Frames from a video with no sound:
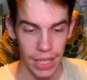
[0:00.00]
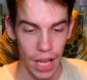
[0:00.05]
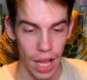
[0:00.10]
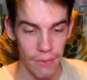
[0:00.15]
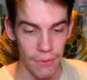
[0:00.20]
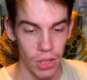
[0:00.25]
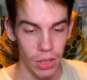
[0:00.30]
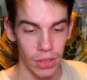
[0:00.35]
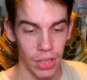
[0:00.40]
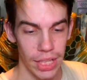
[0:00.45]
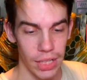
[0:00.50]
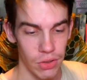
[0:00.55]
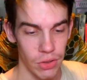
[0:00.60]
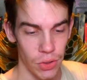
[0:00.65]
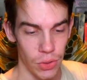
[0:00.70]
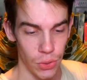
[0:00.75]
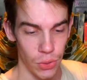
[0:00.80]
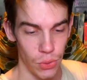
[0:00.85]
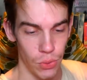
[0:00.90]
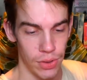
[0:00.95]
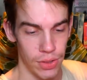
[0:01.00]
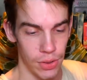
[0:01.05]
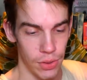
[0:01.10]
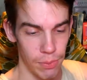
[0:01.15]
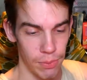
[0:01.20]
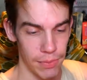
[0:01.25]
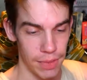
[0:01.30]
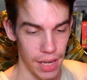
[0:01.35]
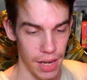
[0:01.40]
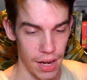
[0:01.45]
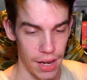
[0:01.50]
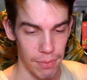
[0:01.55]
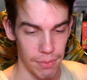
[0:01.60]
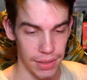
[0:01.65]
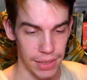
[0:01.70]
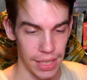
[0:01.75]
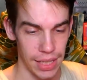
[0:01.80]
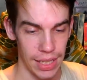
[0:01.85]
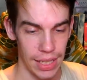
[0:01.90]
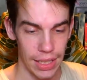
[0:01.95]
I've got 2 Tim Tams
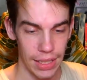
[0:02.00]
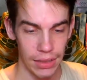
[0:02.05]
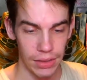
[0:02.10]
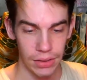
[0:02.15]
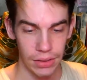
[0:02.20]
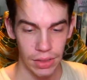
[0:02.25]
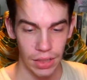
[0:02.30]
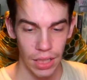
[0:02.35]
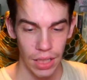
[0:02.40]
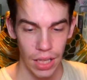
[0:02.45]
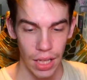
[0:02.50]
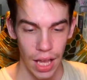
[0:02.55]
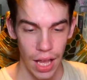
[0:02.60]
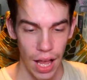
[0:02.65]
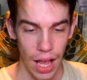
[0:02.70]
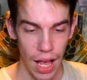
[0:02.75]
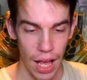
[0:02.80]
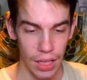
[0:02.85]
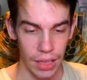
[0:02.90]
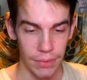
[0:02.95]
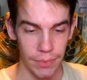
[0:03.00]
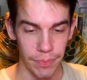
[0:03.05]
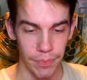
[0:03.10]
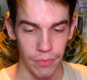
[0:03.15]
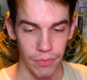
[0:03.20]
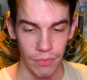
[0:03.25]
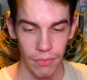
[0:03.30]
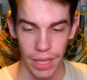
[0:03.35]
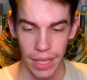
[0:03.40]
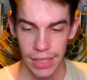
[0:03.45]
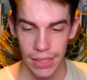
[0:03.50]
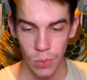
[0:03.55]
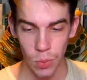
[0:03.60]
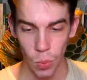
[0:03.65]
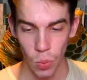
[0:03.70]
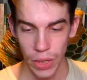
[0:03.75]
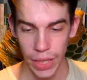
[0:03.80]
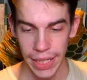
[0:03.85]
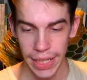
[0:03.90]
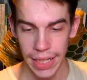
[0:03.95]
here. It's
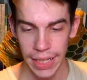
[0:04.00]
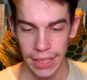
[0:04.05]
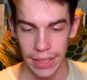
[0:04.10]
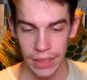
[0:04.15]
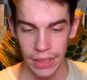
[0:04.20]
weird.